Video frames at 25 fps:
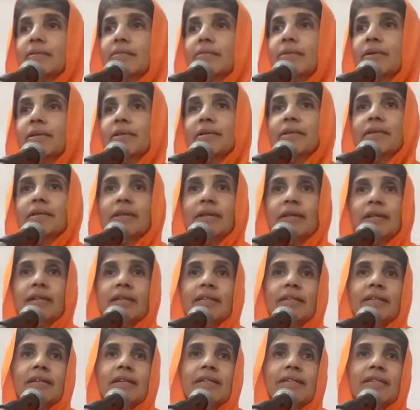What is an
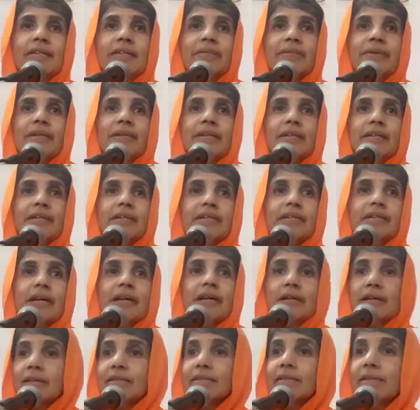uncultivated
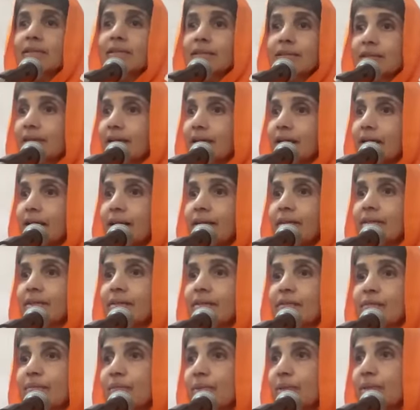desire? I said, great,
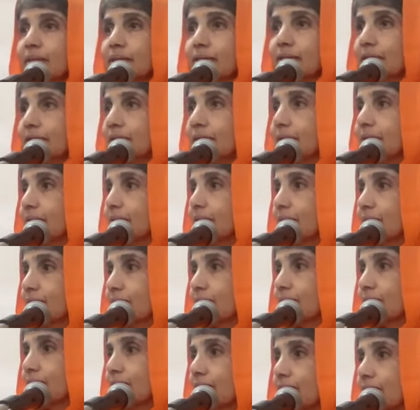give me, you know.
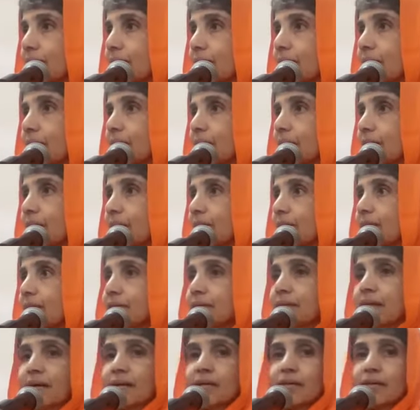
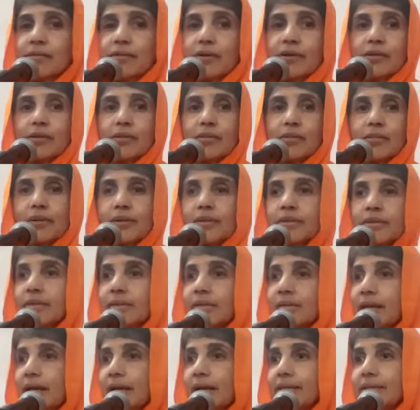His hand shot up. I
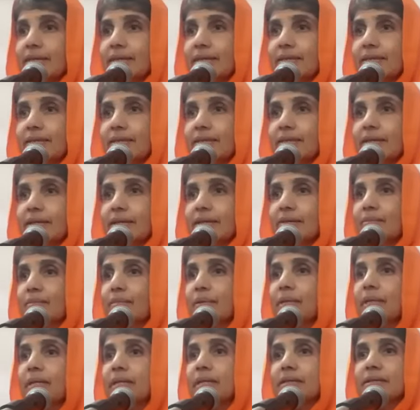said, yes,
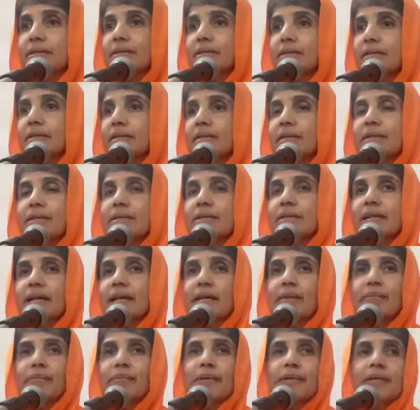please,
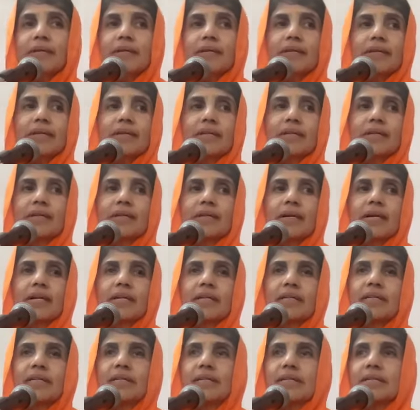tell me.
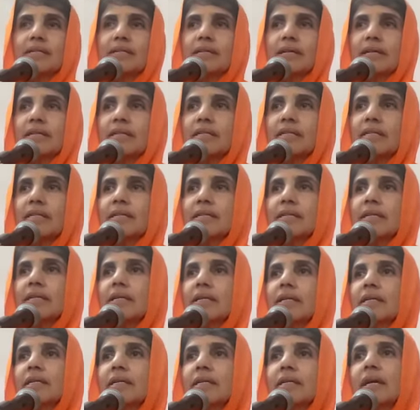And he said,
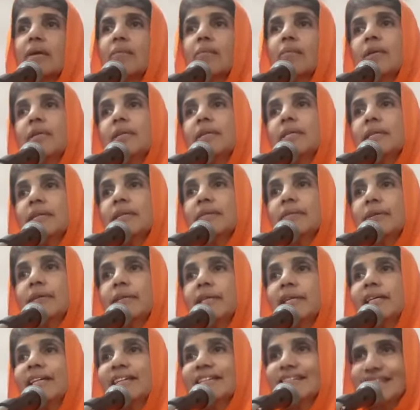cable
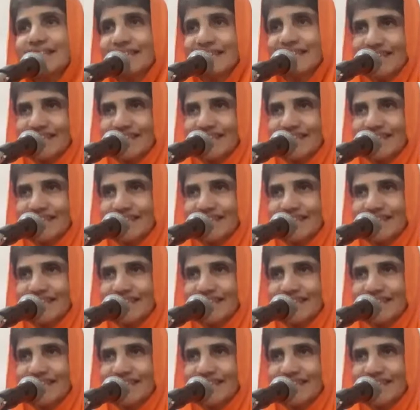TV.